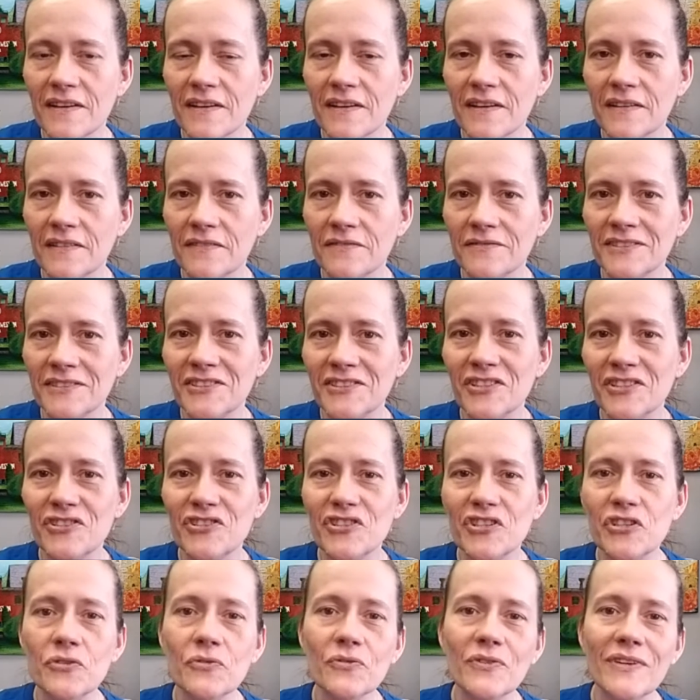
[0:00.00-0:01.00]
uh, vintage
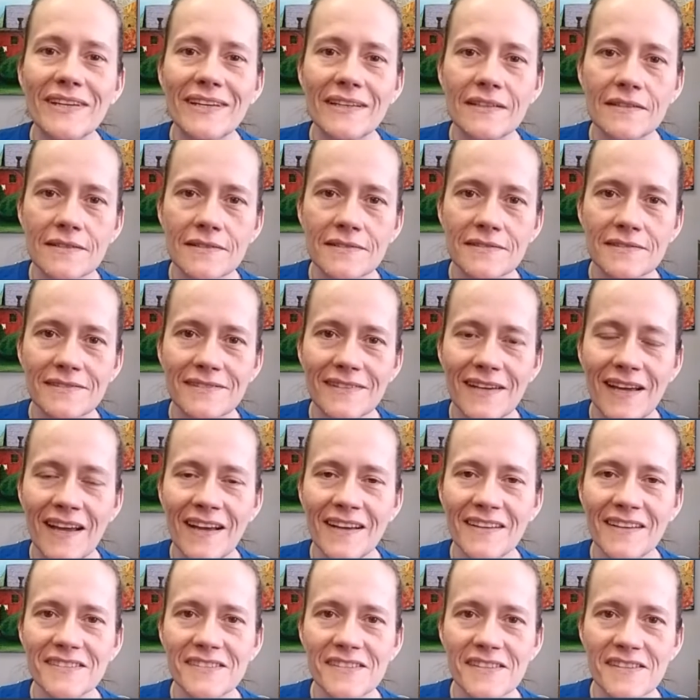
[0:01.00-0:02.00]
earring
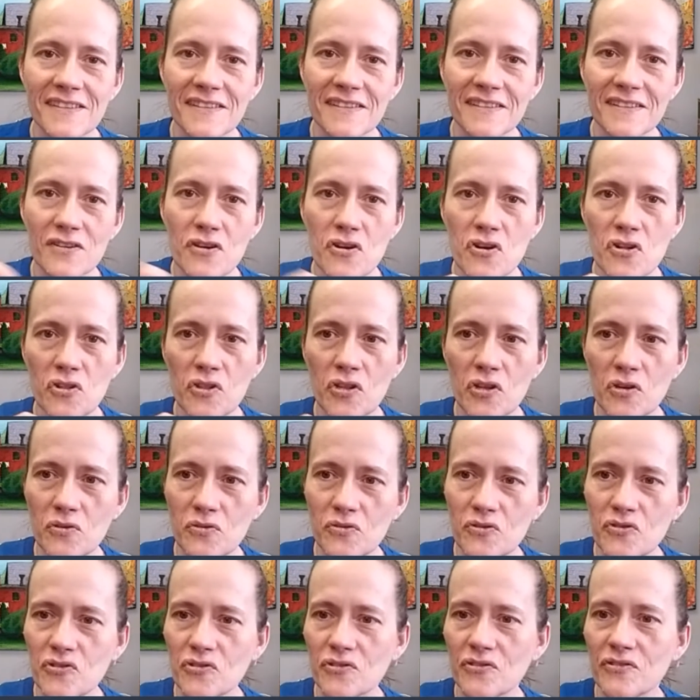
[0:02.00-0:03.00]
as the
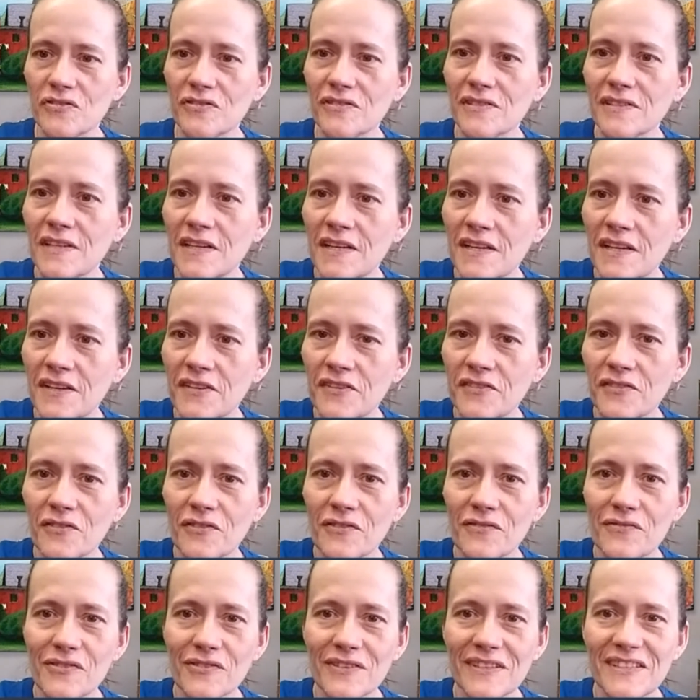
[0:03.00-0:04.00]
closure.
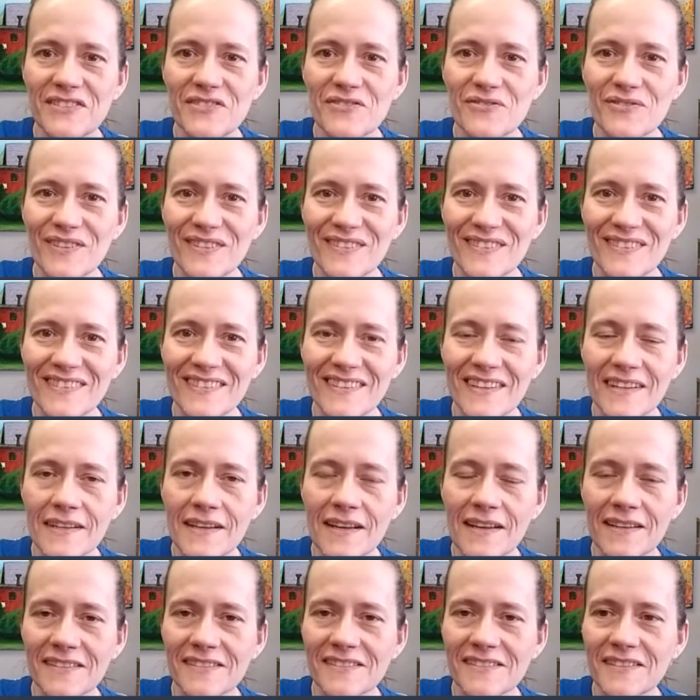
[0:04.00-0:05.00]
So if you're interested in
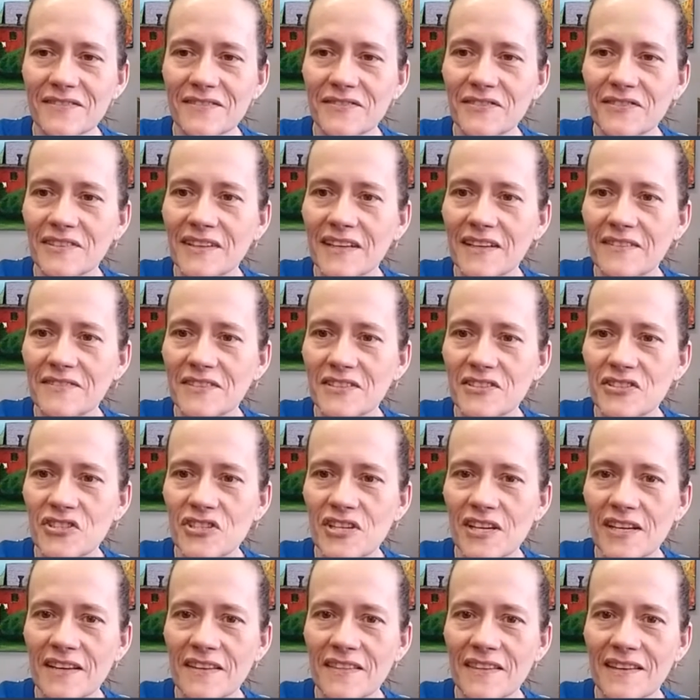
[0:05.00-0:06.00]
that kind of stuff, you'll have to
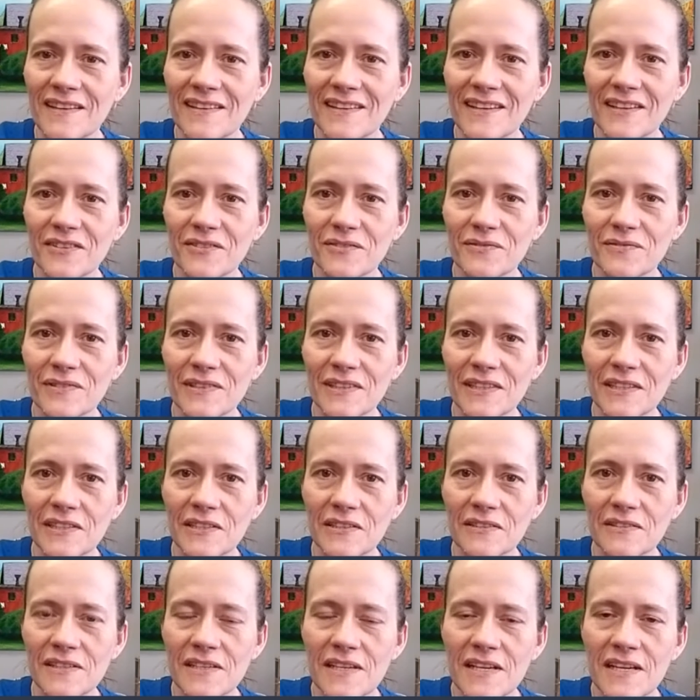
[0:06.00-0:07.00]
check that out over
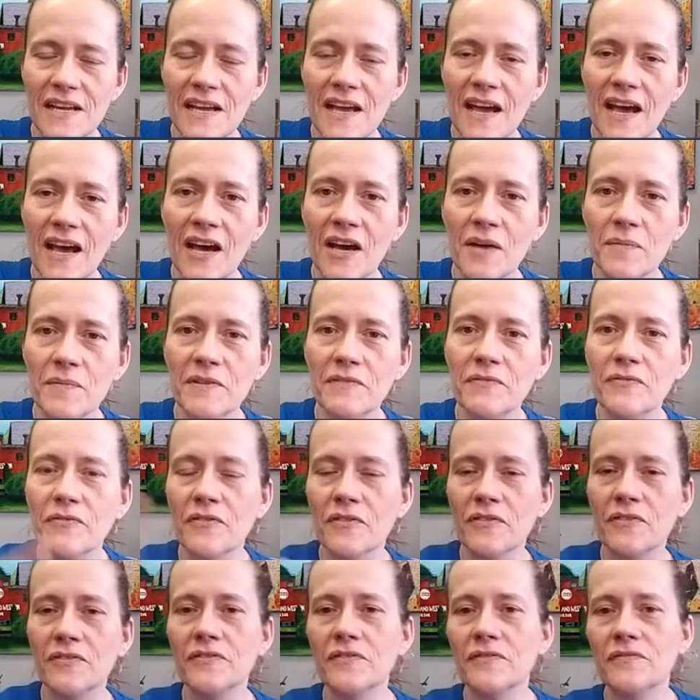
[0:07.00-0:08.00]
there. Um, and for
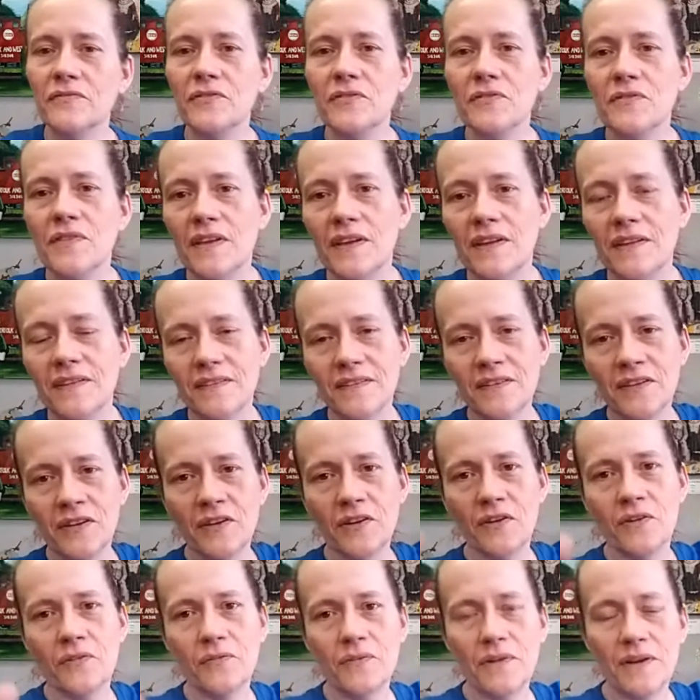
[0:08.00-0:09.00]
those of you that you
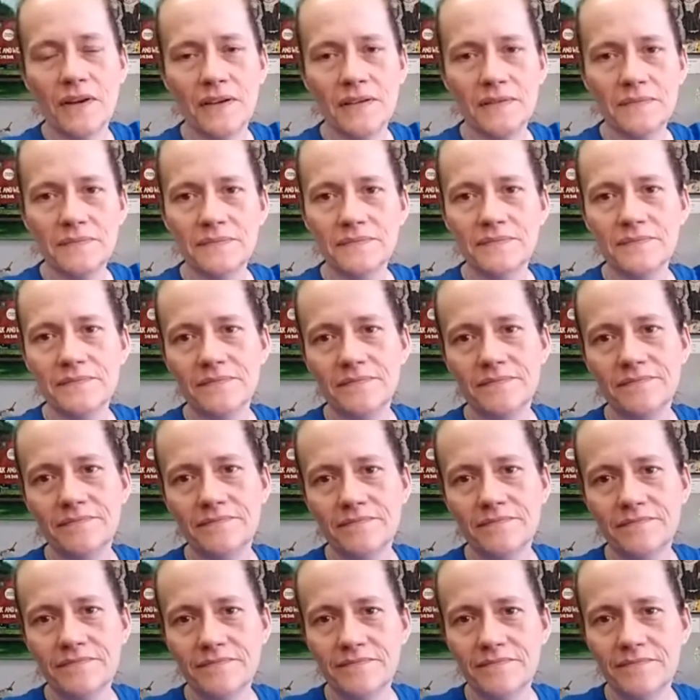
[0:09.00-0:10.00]
know um,
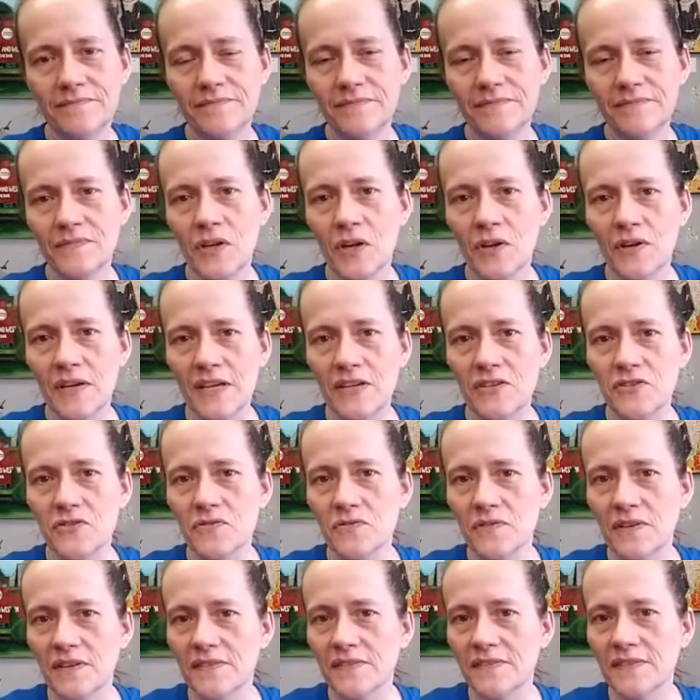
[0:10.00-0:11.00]
are
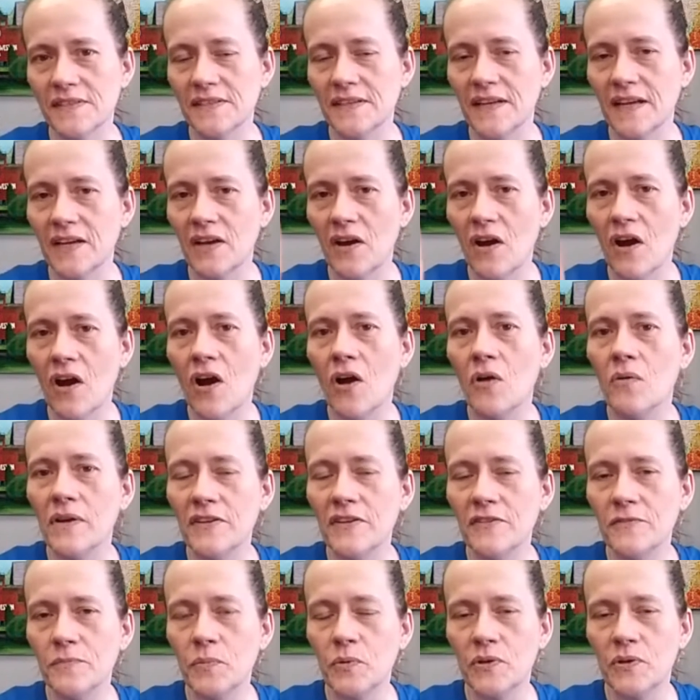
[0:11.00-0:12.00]
interested, I
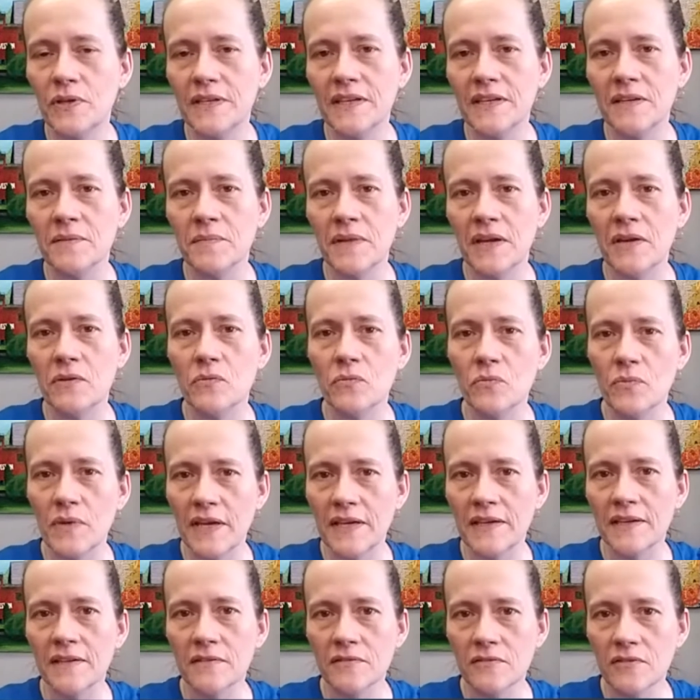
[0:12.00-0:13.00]
always put in my
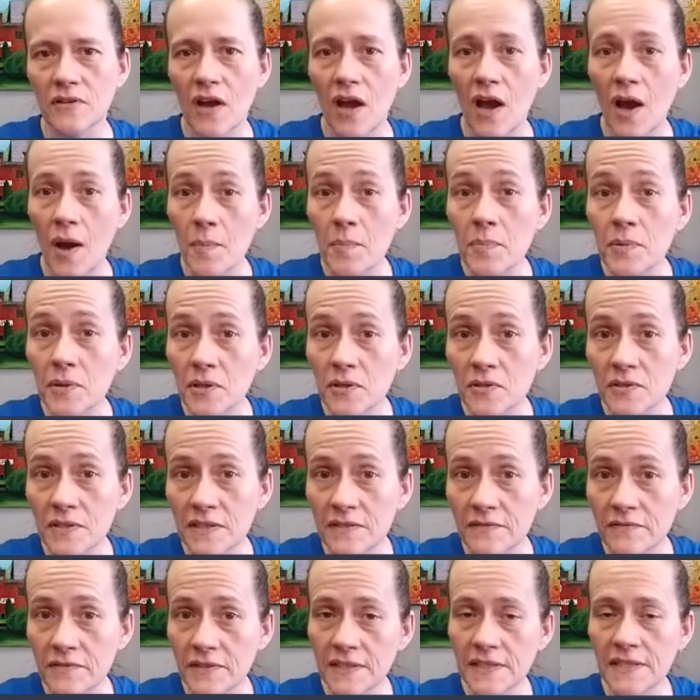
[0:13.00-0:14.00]
regular
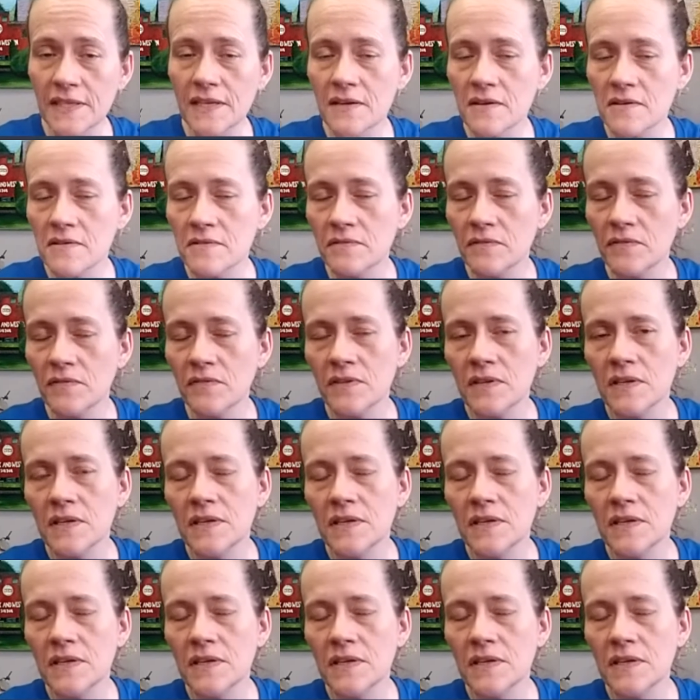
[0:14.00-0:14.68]
uploaded videos